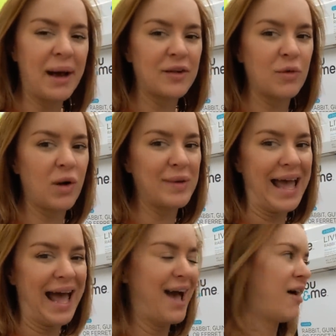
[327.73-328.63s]
better than what we
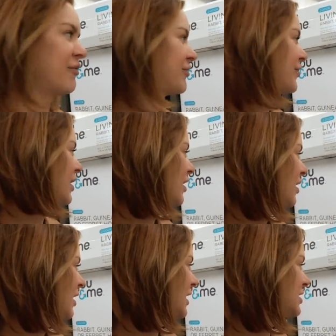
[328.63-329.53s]
have.
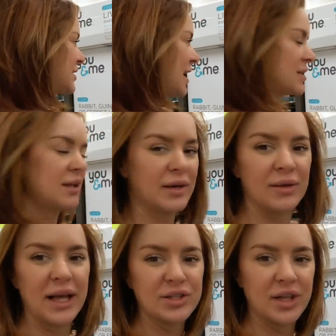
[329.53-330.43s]
It just has a little
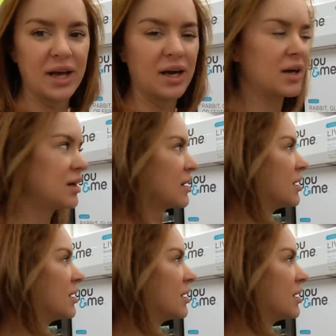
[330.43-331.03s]
ledge there.